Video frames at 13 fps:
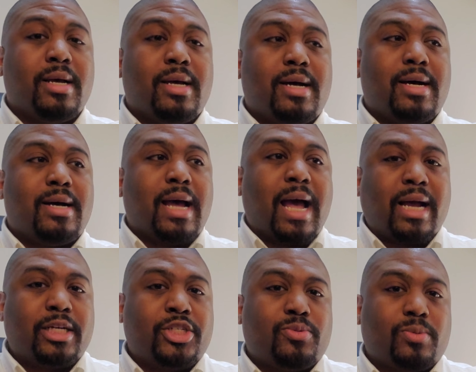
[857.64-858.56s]
uh,
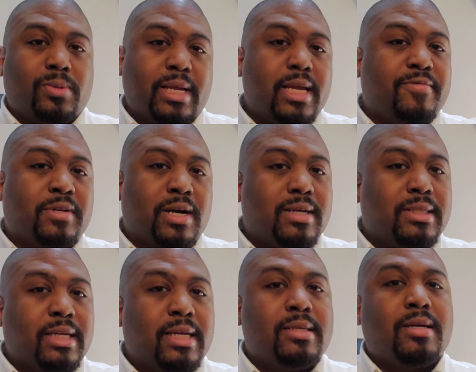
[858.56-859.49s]
actual native
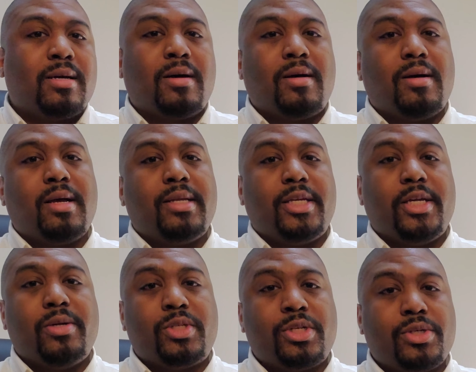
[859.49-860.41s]
content on
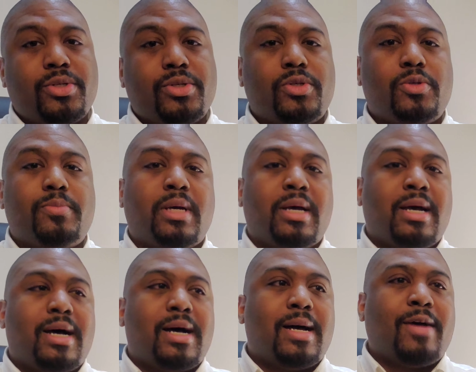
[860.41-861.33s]
YouTube.
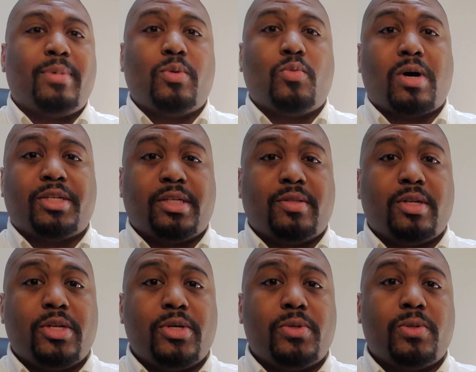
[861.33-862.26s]
Uh, I've been watching the
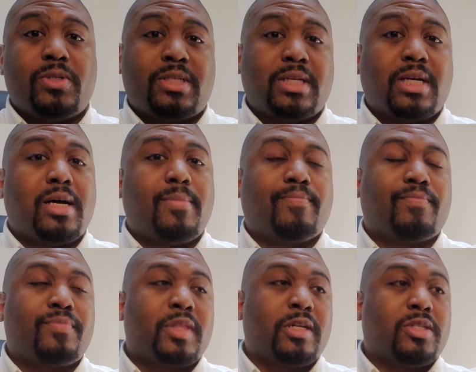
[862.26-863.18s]
news some.
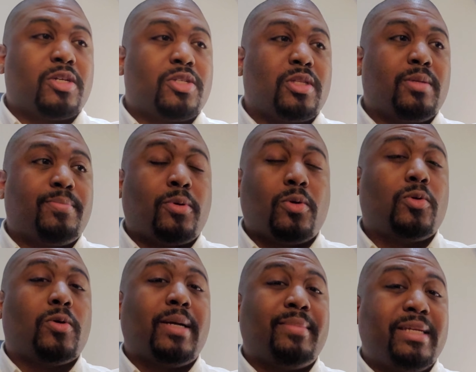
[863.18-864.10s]
There's also the
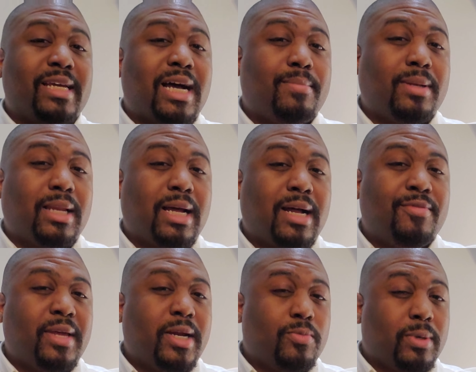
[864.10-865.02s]
program Yabla
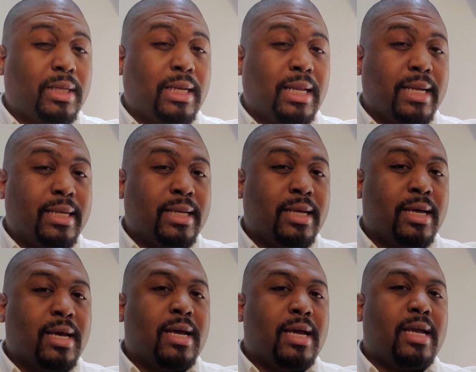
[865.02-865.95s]
that I really like.
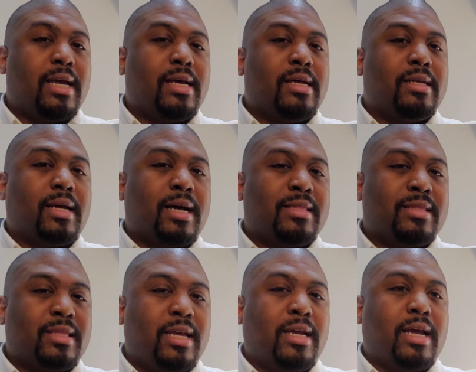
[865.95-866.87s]
And I
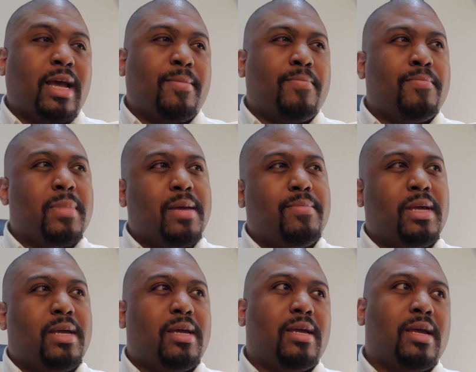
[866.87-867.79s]
think
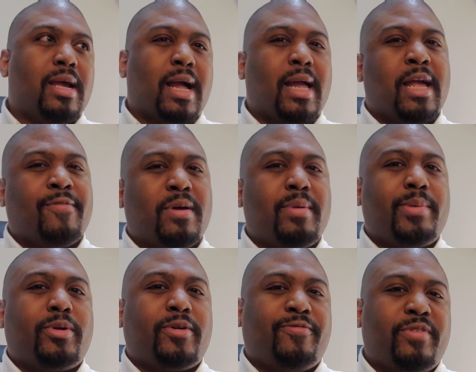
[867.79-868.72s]
maybe if I'm
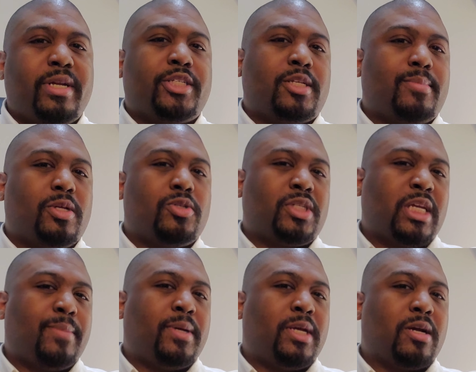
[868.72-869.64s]
able to finish some of those
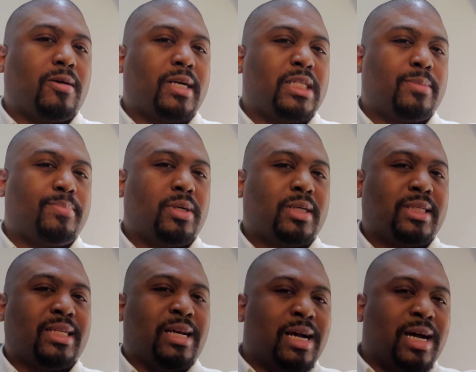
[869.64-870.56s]
TPRS
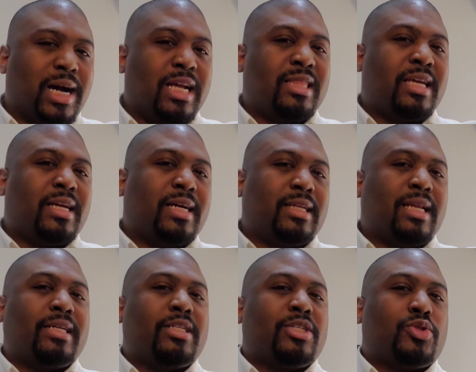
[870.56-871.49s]
books, I think I'd
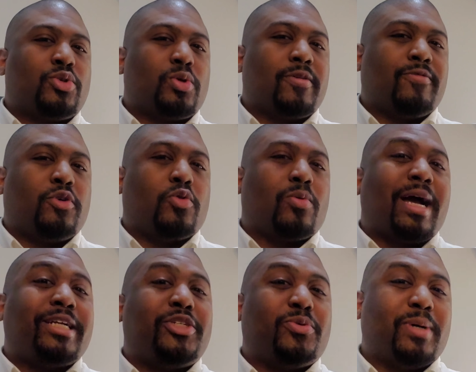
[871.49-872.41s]
like to sort of
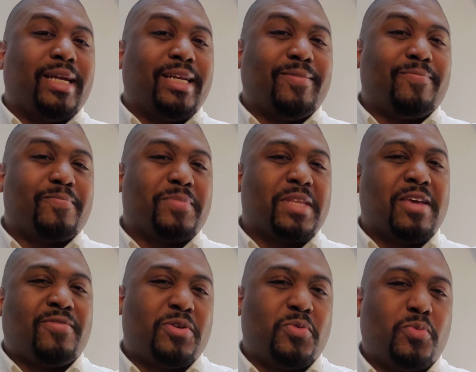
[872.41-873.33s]
graduate
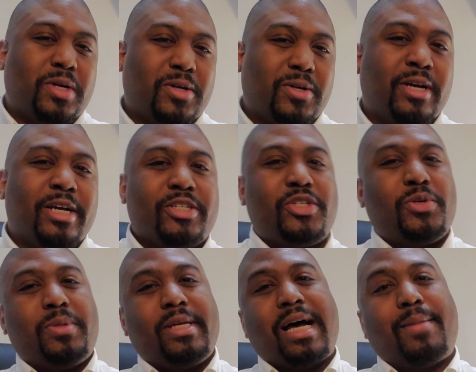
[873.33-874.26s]
if you will, to
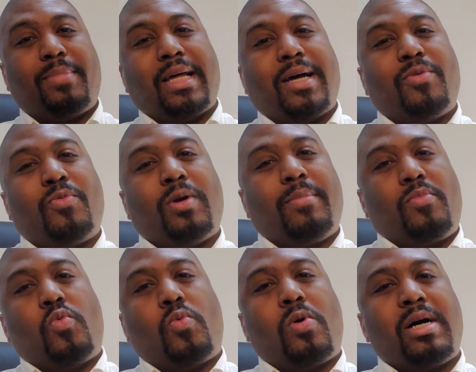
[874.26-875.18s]
Yabla, where I'm
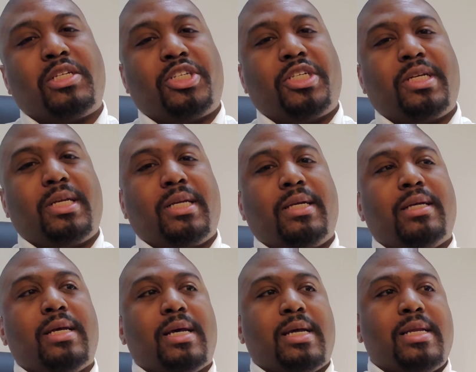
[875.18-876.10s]
watching
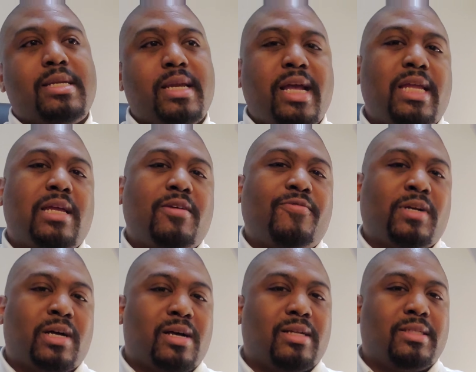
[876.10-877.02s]
native
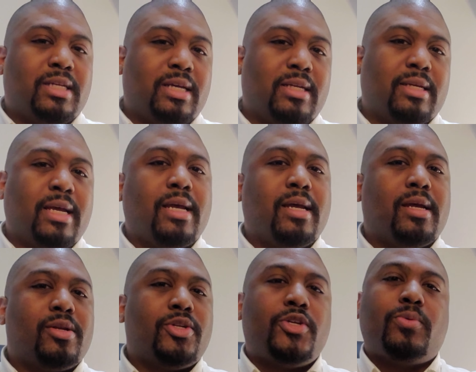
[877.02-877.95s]
content
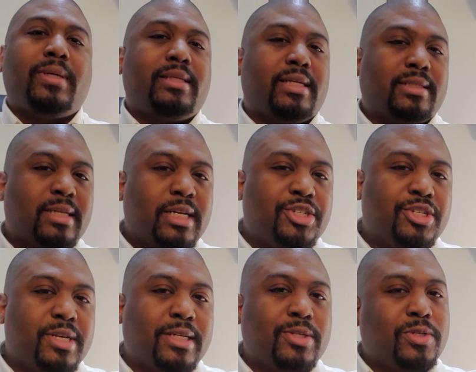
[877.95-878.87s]
and doing
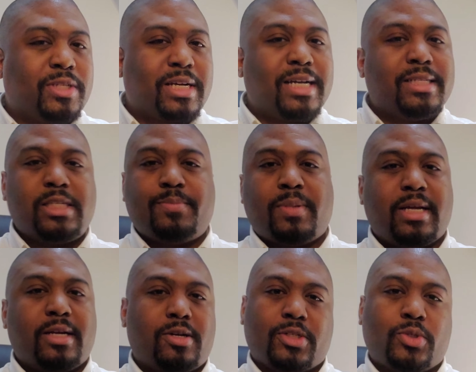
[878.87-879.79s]
dictation exercises,
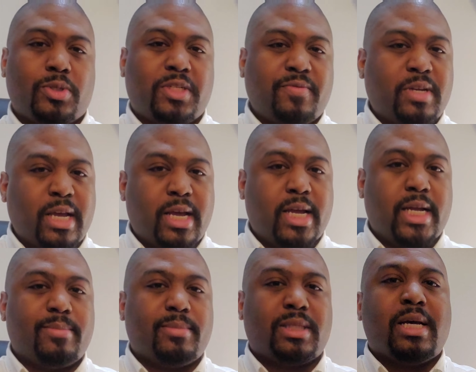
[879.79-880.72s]
playing all sorts of
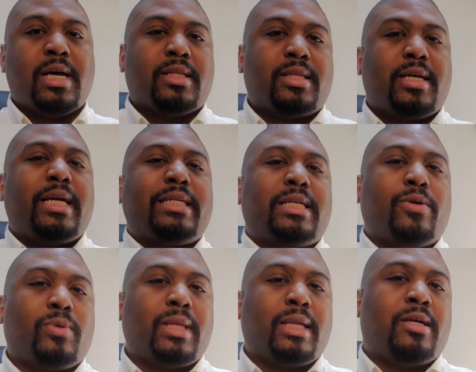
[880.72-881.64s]
games, things that
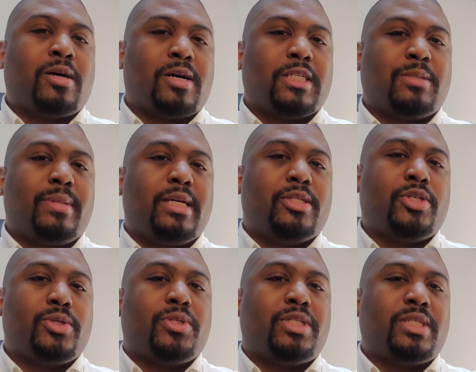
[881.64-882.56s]
really cause me
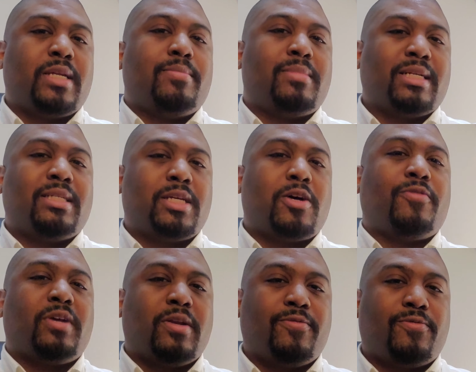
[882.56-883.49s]
to sit
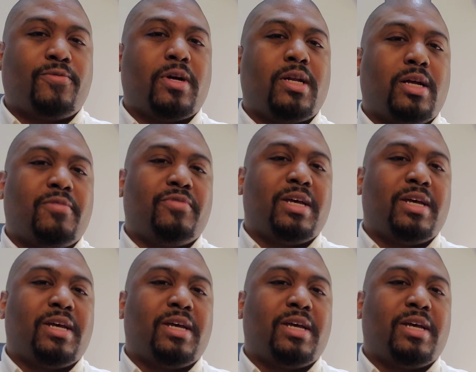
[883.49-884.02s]
myself in front of